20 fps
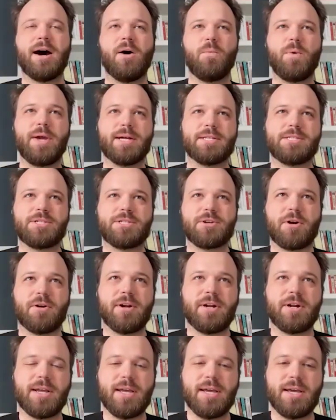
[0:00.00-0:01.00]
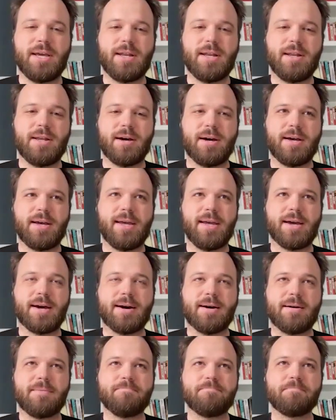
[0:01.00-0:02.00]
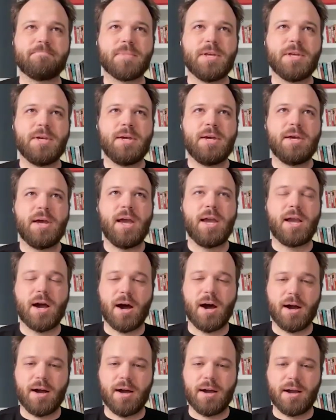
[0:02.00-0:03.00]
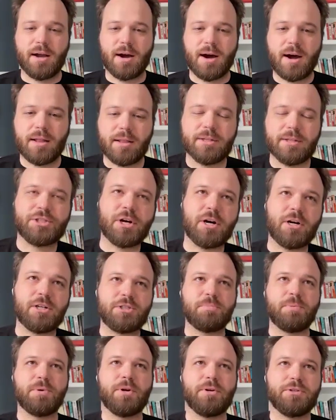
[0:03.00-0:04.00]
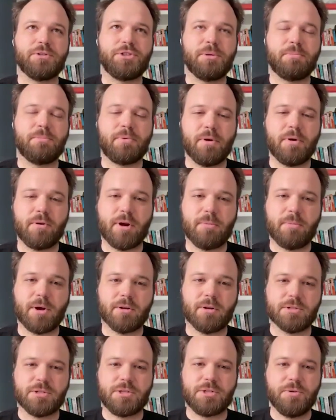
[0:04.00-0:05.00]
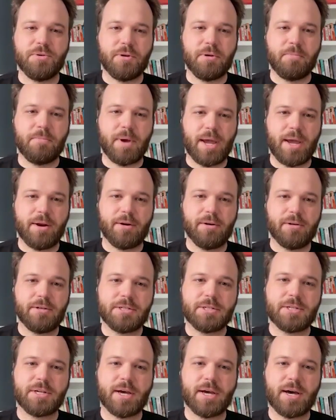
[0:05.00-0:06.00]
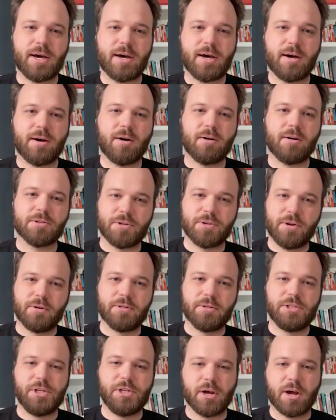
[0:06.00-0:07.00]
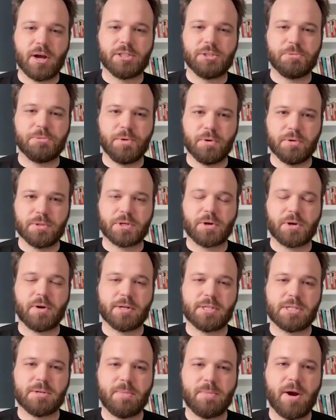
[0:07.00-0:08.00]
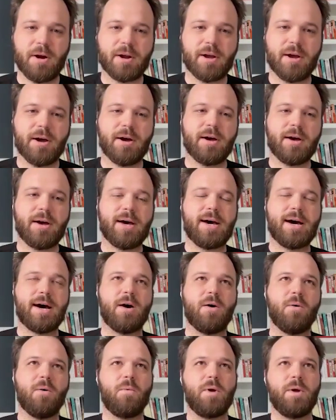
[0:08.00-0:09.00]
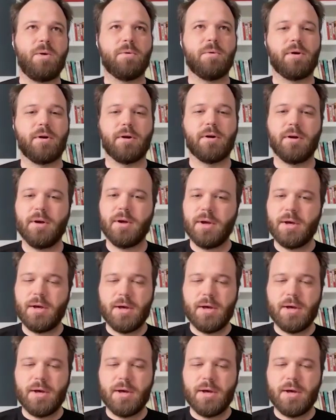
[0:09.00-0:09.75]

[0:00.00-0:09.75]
Uh, we got started in a, um, a, a college entrepreneurship program called Student Painters, uh, also known as Young Entrepreneurs Across America. Uh, we were